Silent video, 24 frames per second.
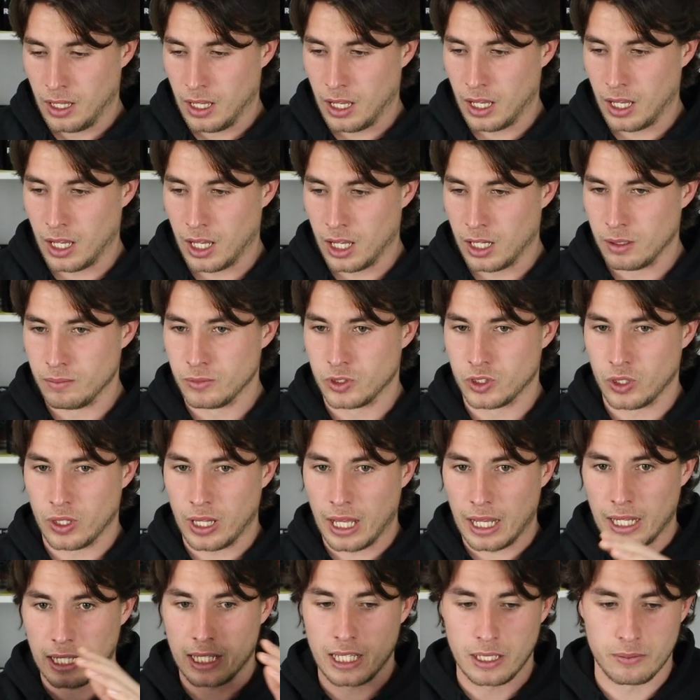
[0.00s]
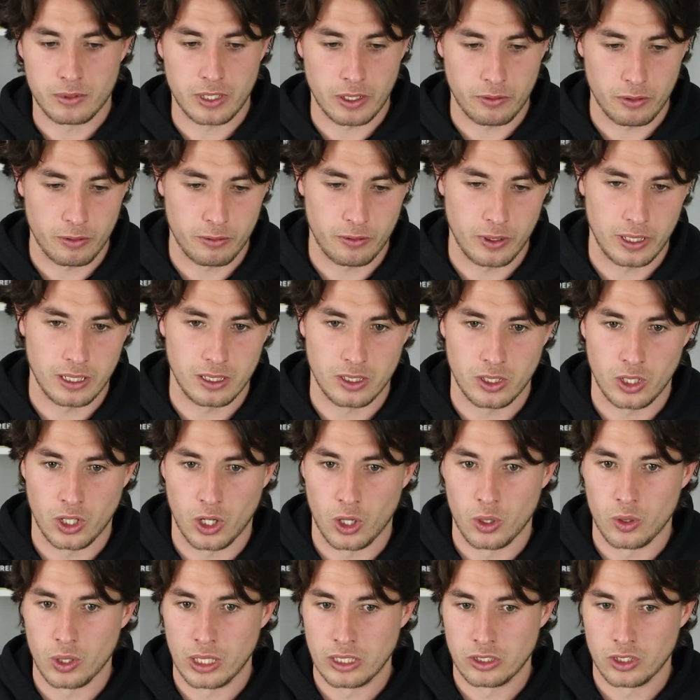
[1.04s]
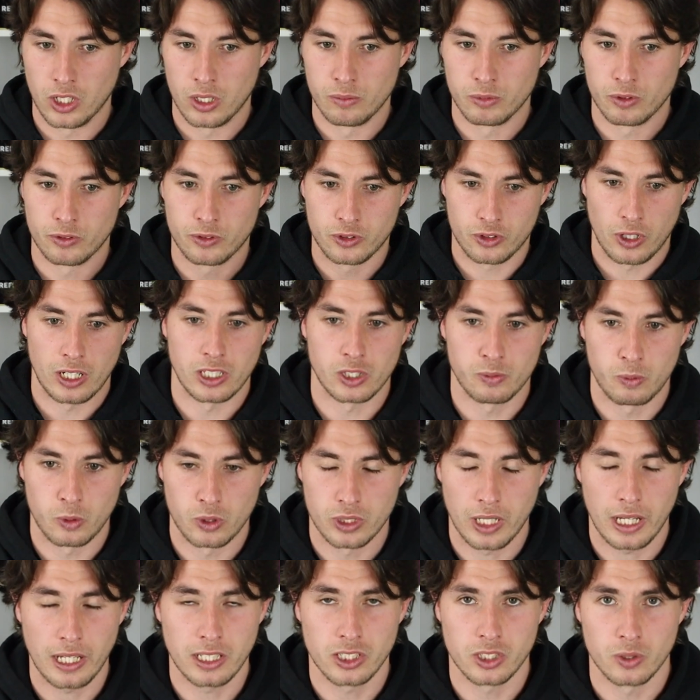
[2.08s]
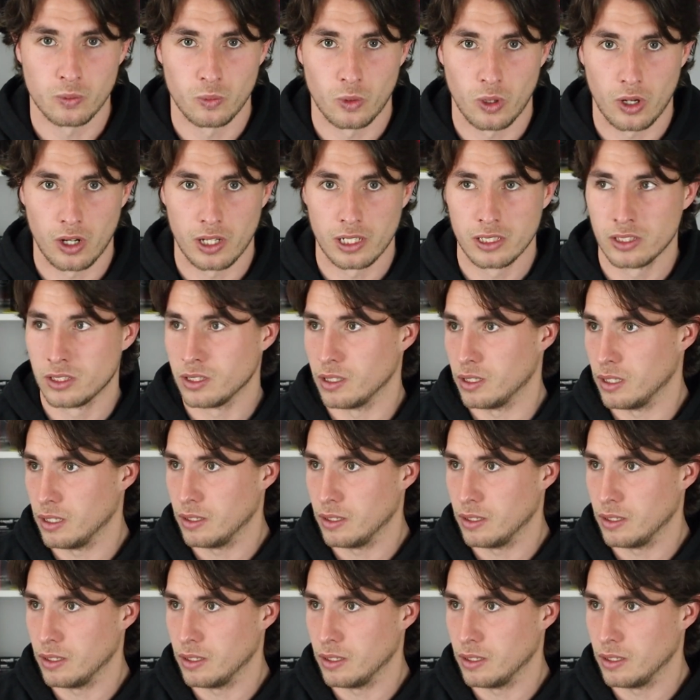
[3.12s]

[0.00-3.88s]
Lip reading: So that keeps everything, you know, in terms of transportation-wise,